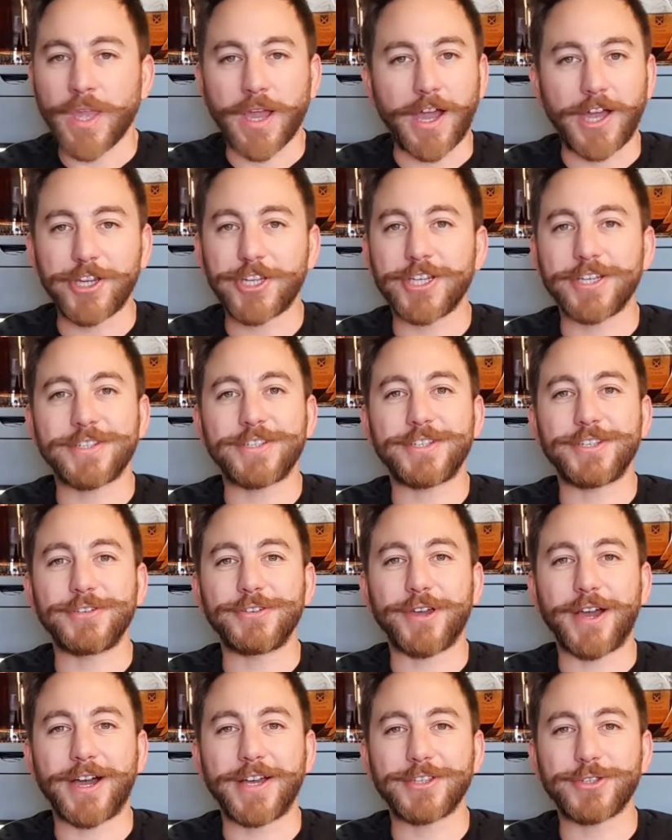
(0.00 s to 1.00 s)
I shall see you
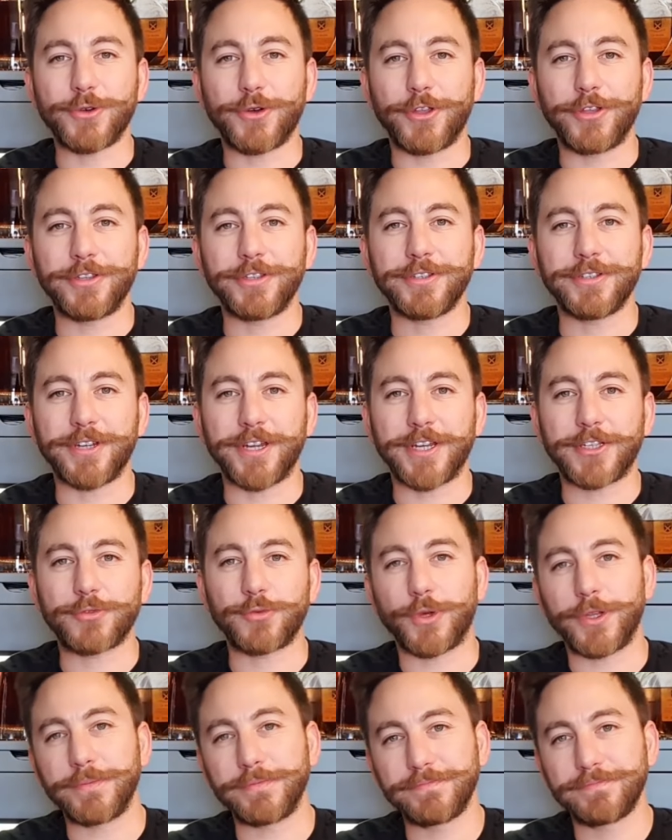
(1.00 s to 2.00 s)
guys on the next
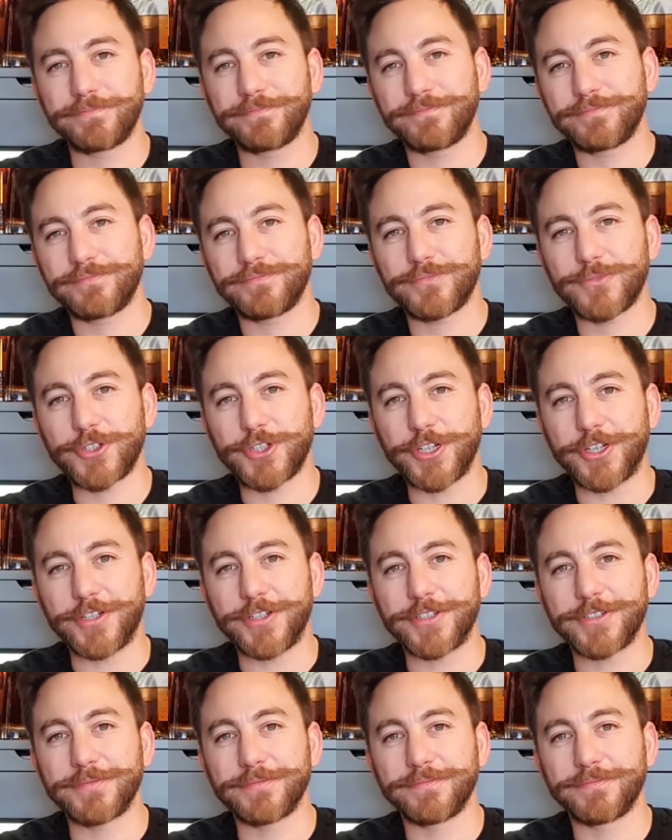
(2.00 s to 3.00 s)
one.
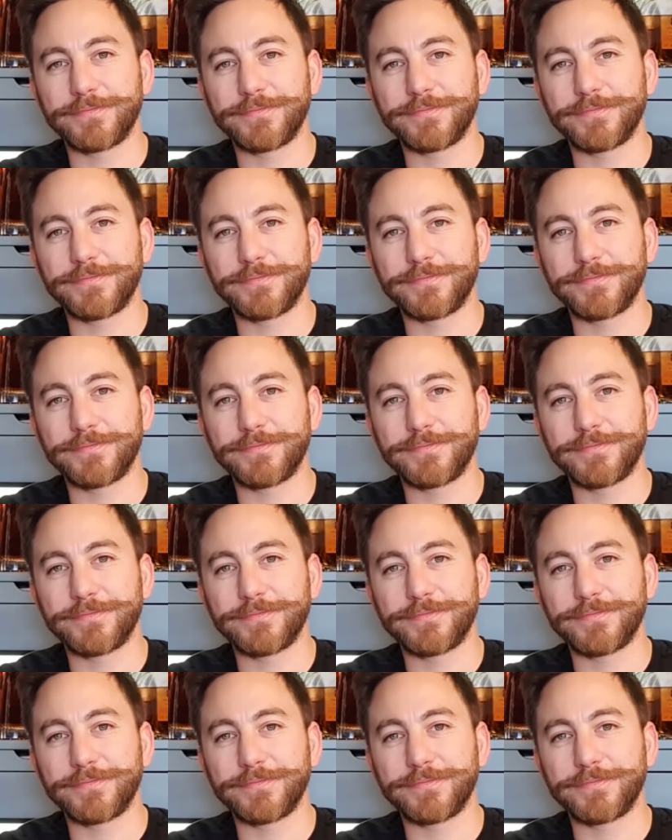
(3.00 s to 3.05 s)
Cheers.